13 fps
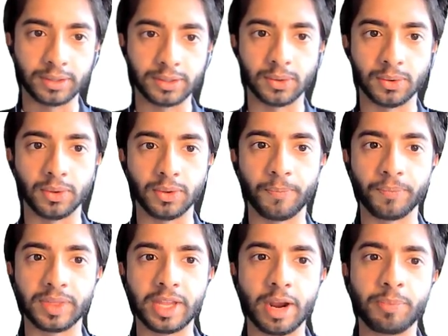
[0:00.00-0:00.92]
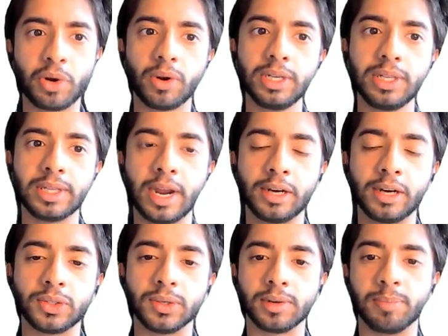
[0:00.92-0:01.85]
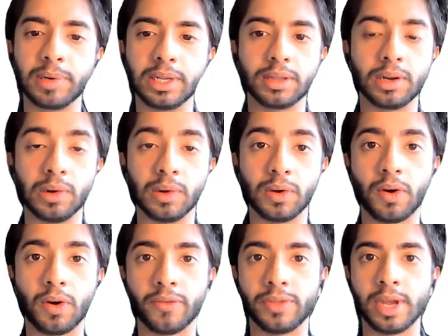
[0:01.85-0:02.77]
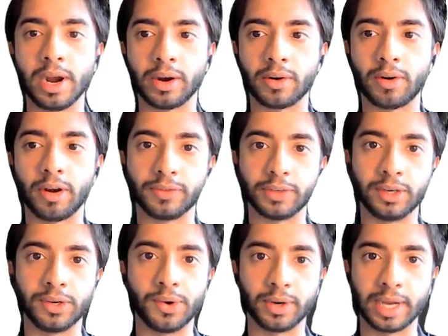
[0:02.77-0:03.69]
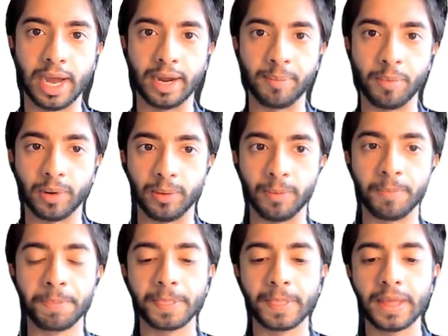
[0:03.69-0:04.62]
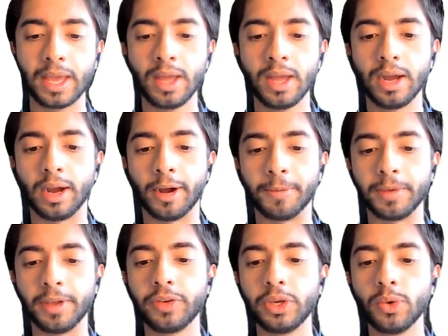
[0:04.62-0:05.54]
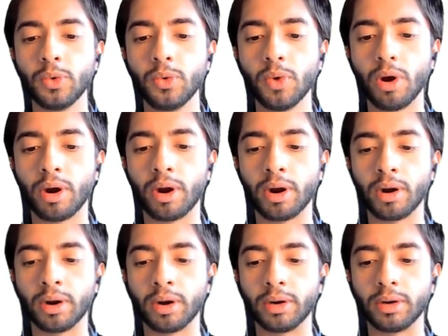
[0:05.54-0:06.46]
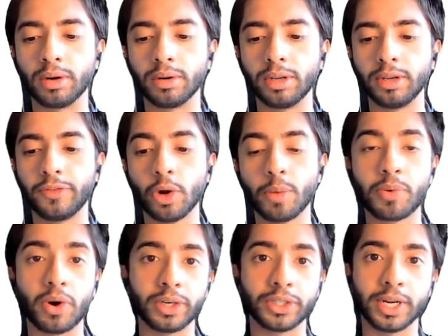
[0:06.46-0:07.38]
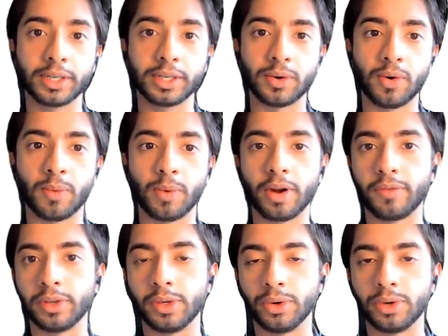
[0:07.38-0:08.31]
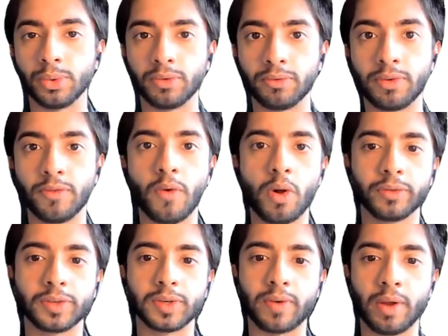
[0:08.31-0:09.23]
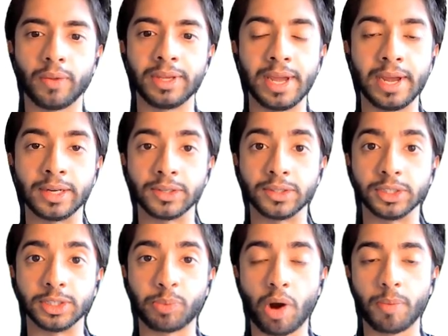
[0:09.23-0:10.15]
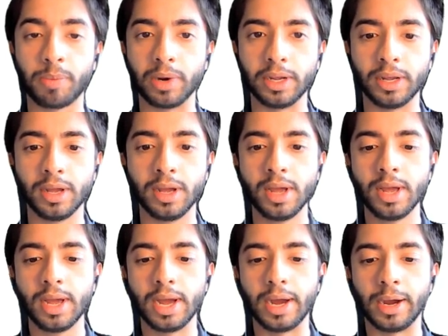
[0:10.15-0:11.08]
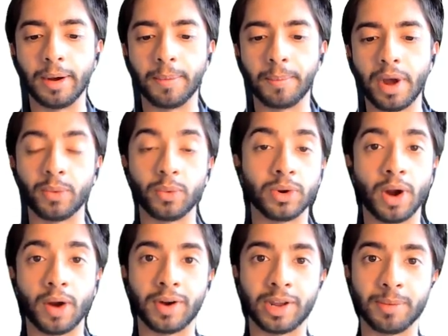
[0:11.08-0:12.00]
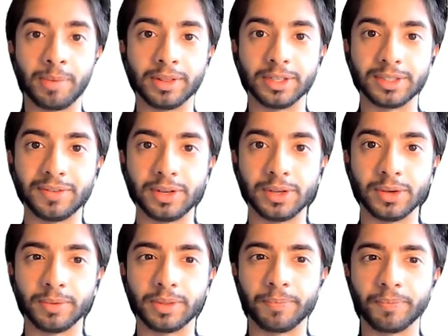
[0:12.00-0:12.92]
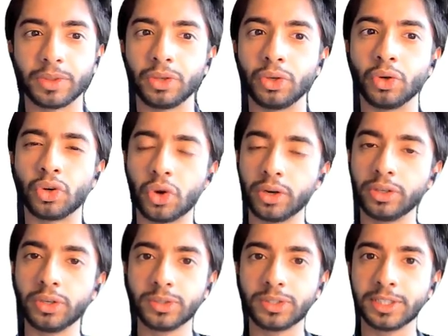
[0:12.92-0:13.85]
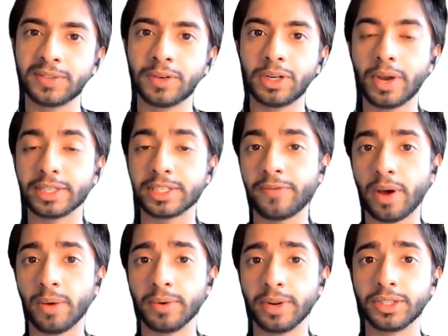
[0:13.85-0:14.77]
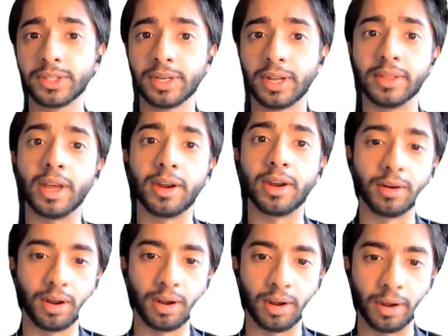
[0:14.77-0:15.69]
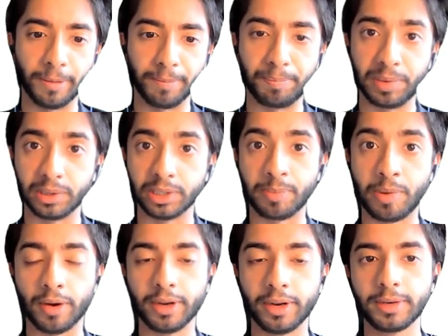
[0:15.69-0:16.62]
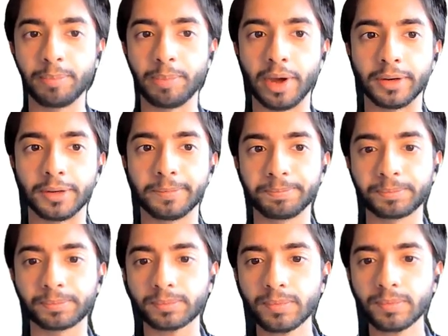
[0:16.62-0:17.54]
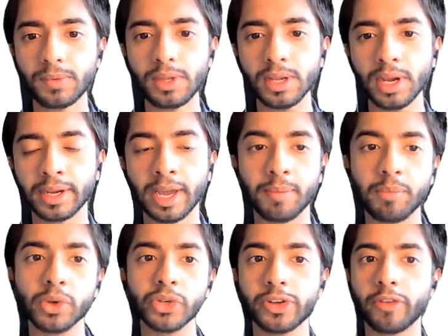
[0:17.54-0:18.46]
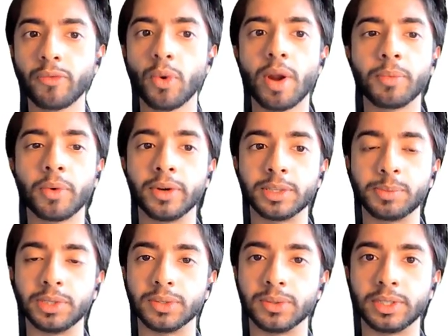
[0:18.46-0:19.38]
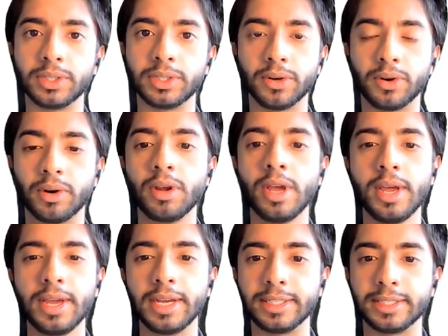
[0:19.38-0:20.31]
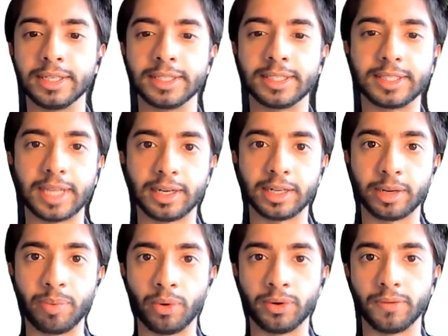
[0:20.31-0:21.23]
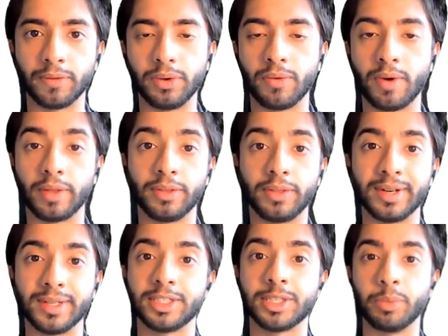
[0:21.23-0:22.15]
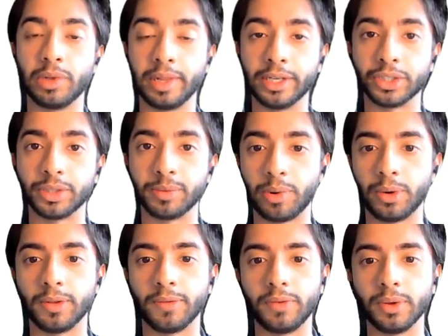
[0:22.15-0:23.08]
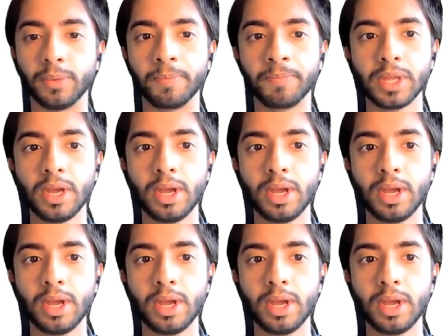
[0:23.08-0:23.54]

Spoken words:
So they're purely there to complete the look of the aircraft in your CAD model. If your project or whatever you're doing revolves around the engines properly, I would not recommend this video. You could use this video as a foundation and then build upon it, but again, mostly of what I'm going to be doing here is an aesthetic point of view rather than a simulation point of view.